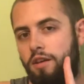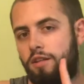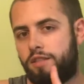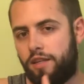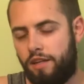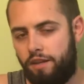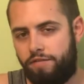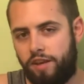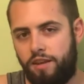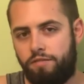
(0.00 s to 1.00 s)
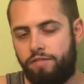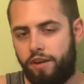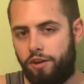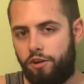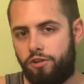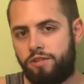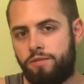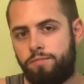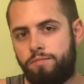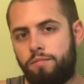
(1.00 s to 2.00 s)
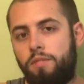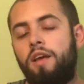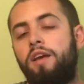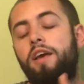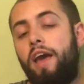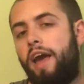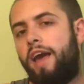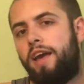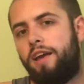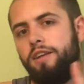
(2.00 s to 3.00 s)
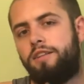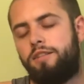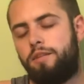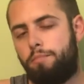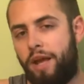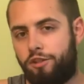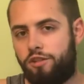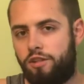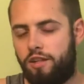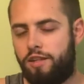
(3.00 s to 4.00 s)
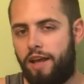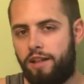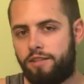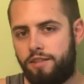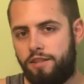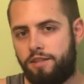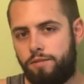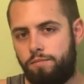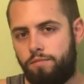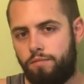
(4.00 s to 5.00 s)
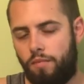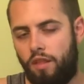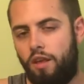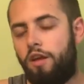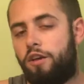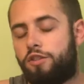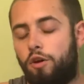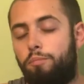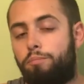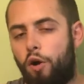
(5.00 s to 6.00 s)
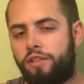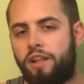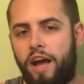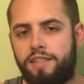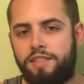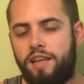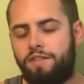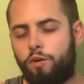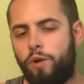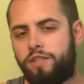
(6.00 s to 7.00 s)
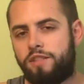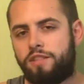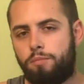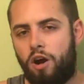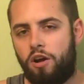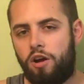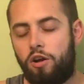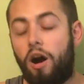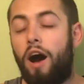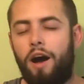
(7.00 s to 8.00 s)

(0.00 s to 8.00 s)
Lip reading: significant figures, and dimensional analysis. So both classes have quizzes tomorrow.